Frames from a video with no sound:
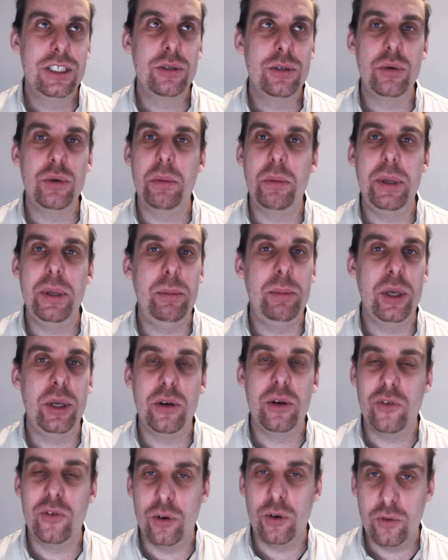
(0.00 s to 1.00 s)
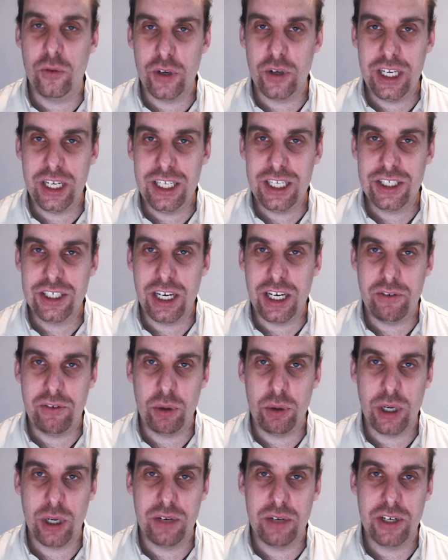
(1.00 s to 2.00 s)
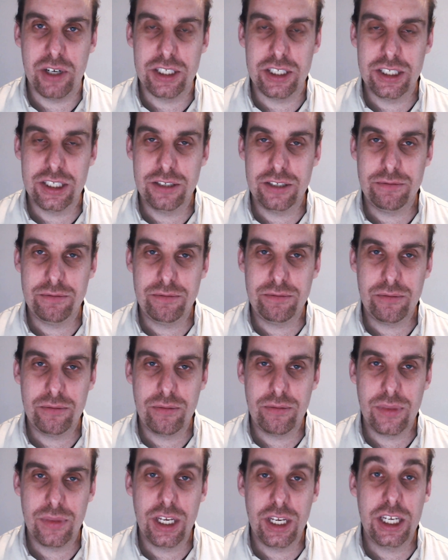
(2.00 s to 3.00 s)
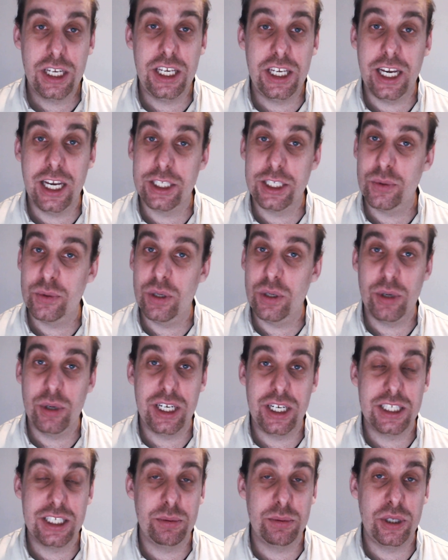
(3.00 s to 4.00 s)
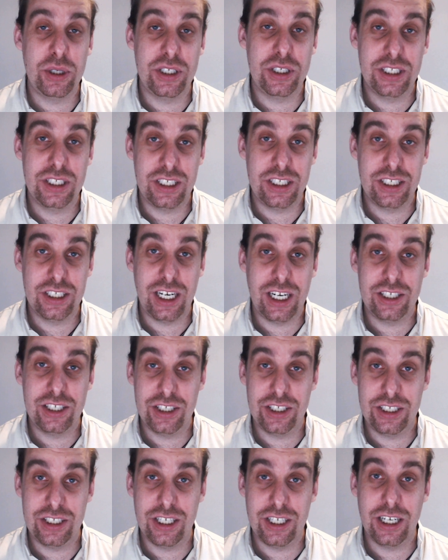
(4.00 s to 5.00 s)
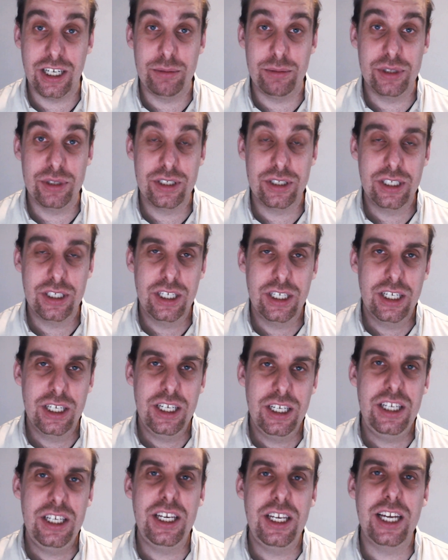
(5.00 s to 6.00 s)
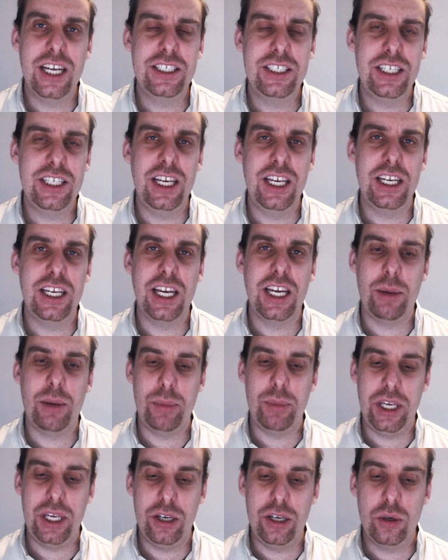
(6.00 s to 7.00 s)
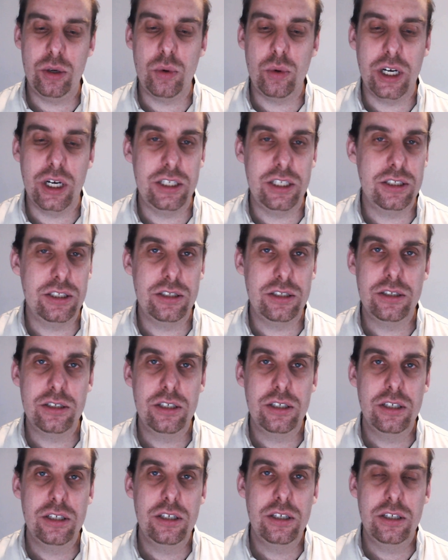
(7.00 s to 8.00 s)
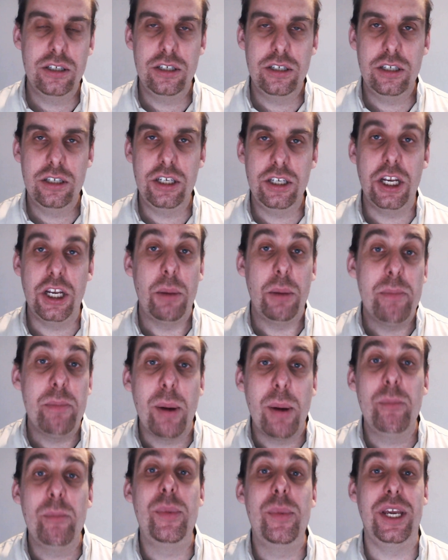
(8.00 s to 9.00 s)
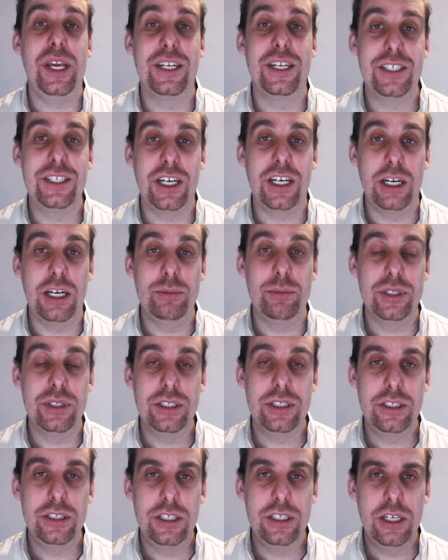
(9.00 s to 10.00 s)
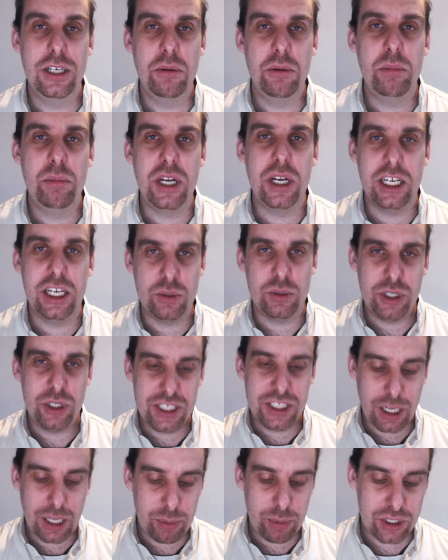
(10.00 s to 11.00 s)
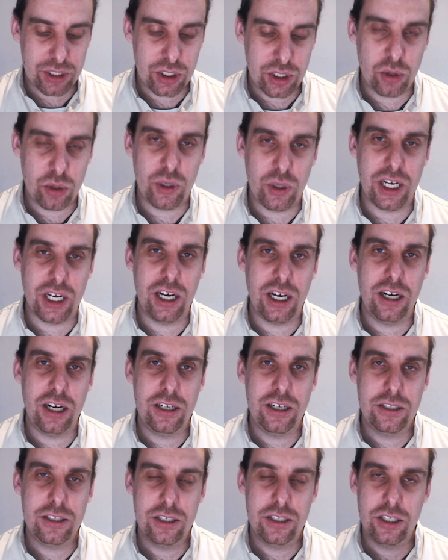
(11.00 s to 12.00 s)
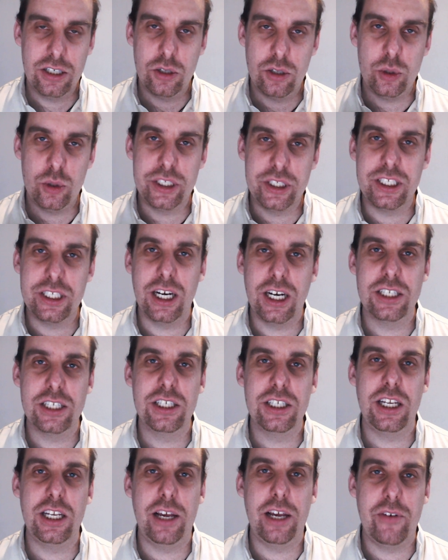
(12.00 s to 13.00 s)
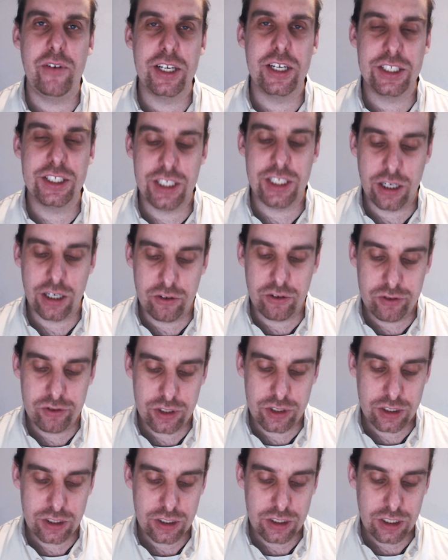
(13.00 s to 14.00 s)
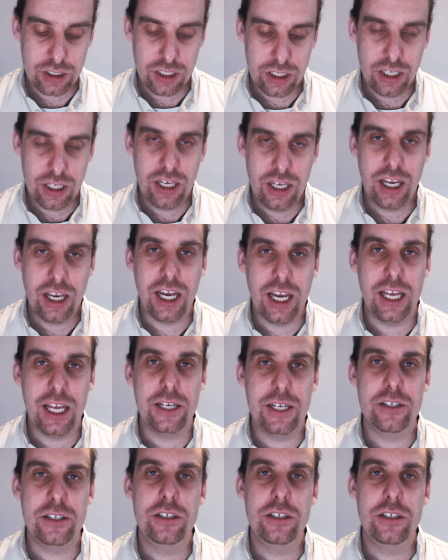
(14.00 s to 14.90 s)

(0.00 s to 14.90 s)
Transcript: be beautiful for each and every one of us. Yes, we will experiencing challenging times. Yes, it can be quite, you know, bumpy at times. But as we step into who we are, we start to love ourselves and,